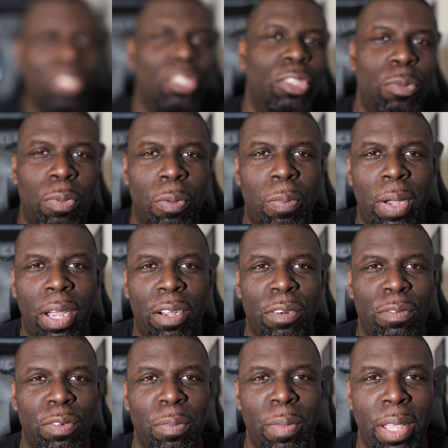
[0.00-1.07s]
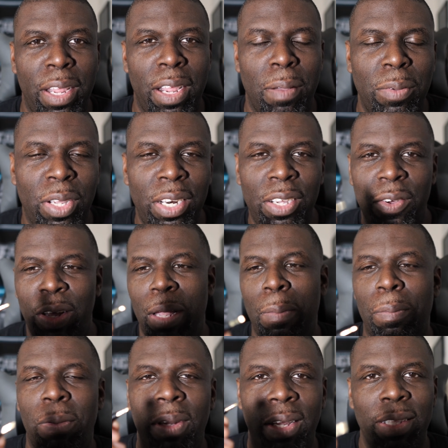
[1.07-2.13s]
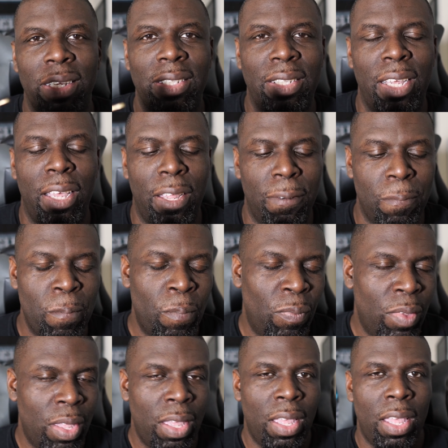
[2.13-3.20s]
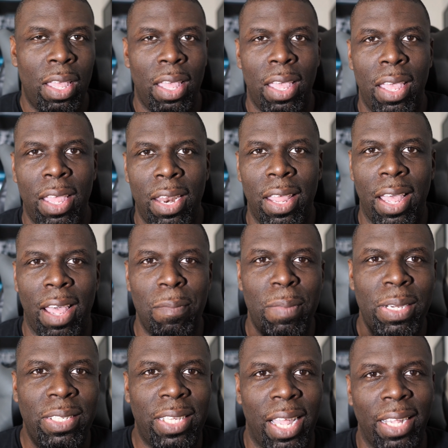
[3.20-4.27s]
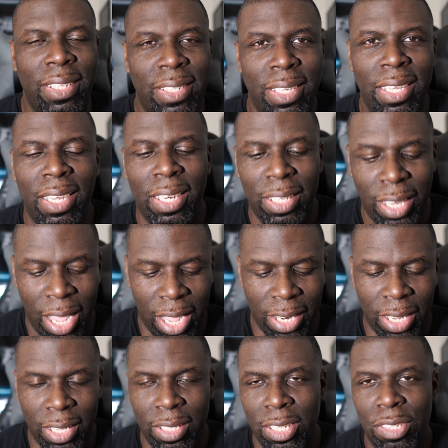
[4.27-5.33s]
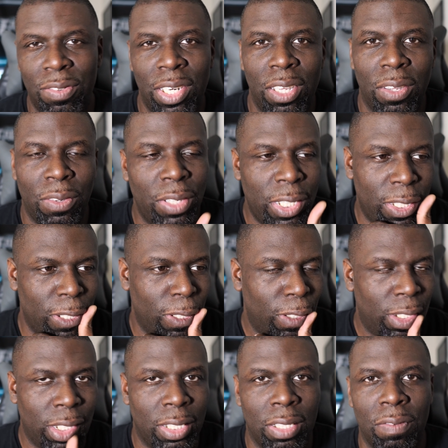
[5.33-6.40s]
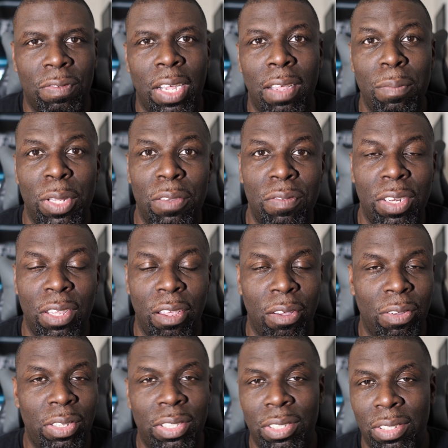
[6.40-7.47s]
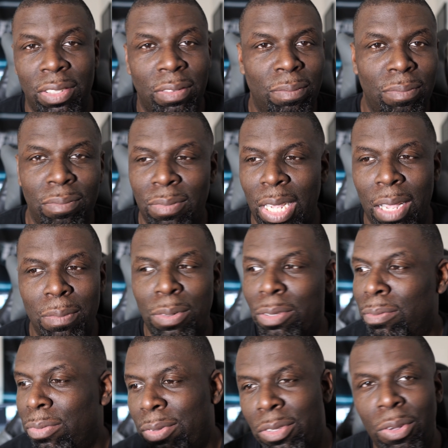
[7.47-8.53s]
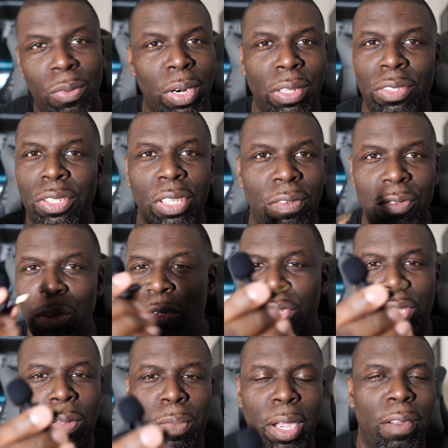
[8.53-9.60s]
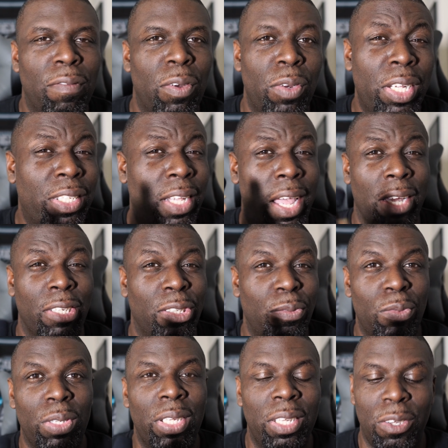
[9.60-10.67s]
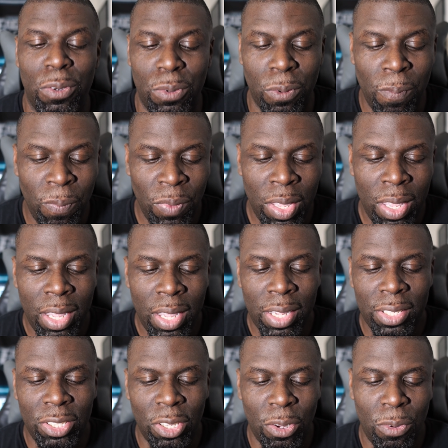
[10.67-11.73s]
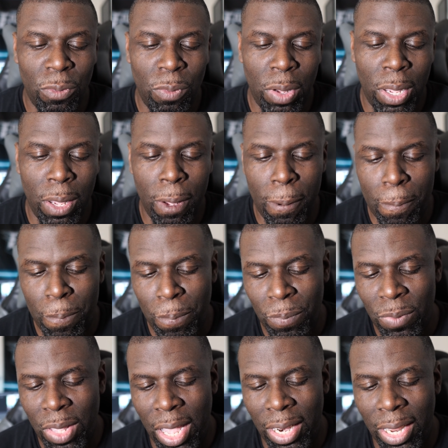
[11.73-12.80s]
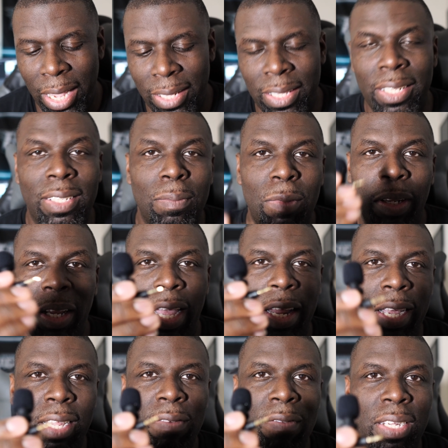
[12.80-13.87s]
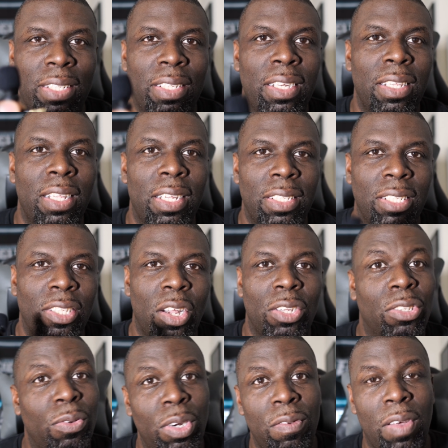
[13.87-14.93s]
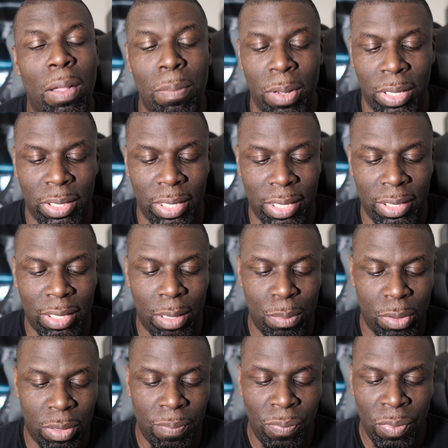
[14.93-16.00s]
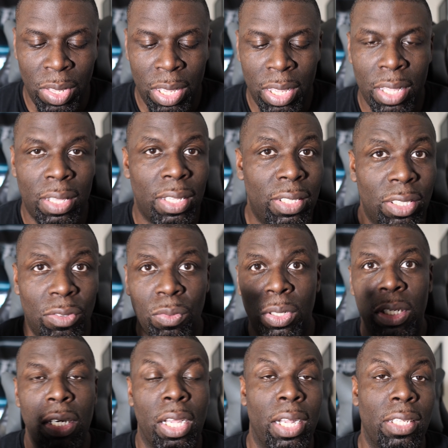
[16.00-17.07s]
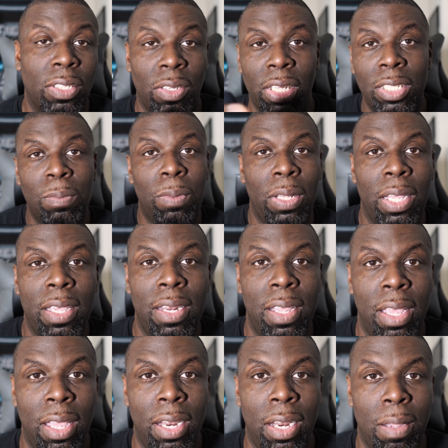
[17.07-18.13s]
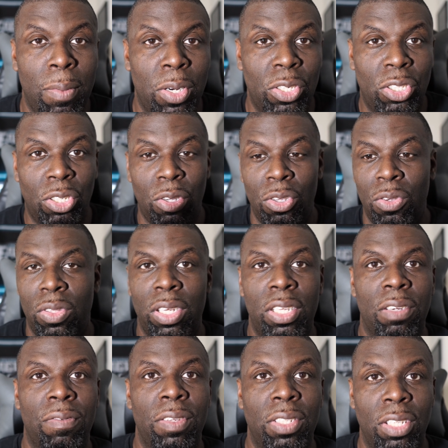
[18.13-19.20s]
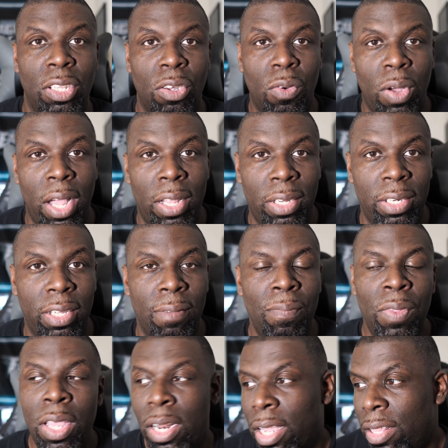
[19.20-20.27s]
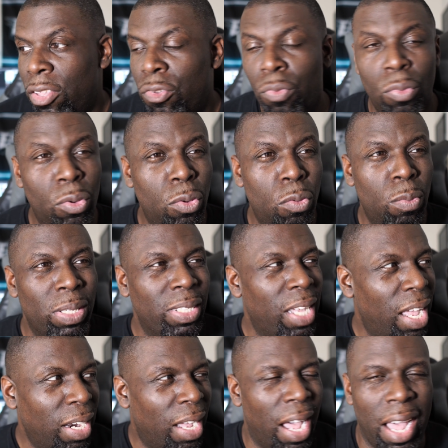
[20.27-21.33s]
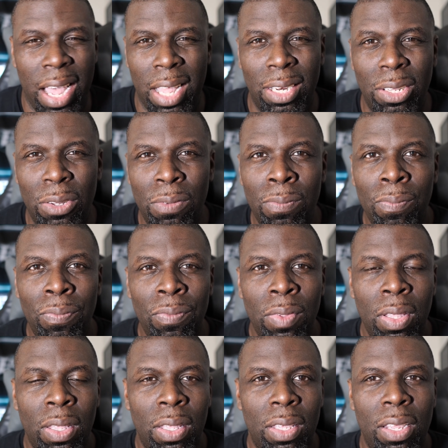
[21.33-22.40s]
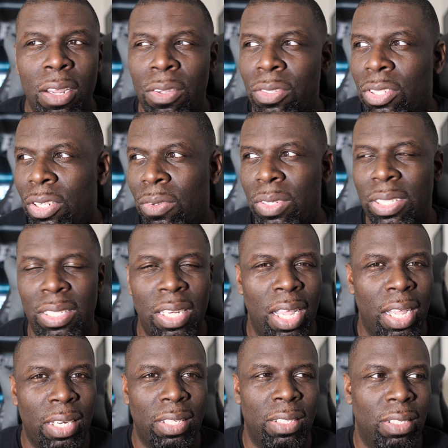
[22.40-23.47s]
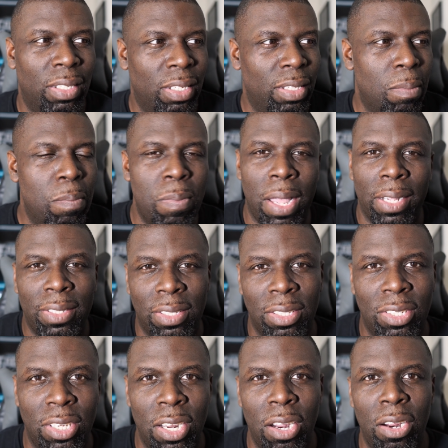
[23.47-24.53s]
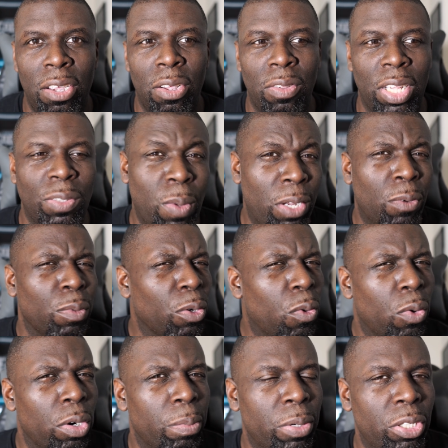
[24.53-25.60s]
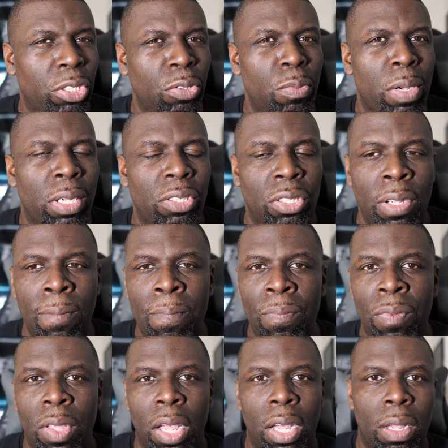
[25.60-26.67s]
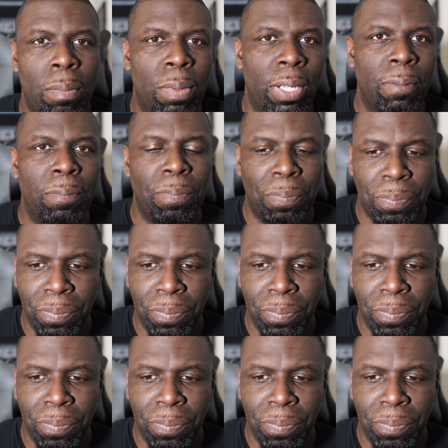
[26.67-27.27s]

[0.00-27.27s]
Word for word: super powerful, man. I'm gonna go ahead and plug this in. And I've been testing it a lot. Like this video isn't just a five minute video. It's I've been doing other stuff using the microphone. It's actually really cool. So um, I like this. I'm glad I invested in this. This costs 25 bucks, like I said, but this is really nice. So let's plug it in and I'm gonna show you the difference in the quality. Now this room is kind of hollow you know, so it's not the best scenario. That's why I don't record up here too much. Uh, but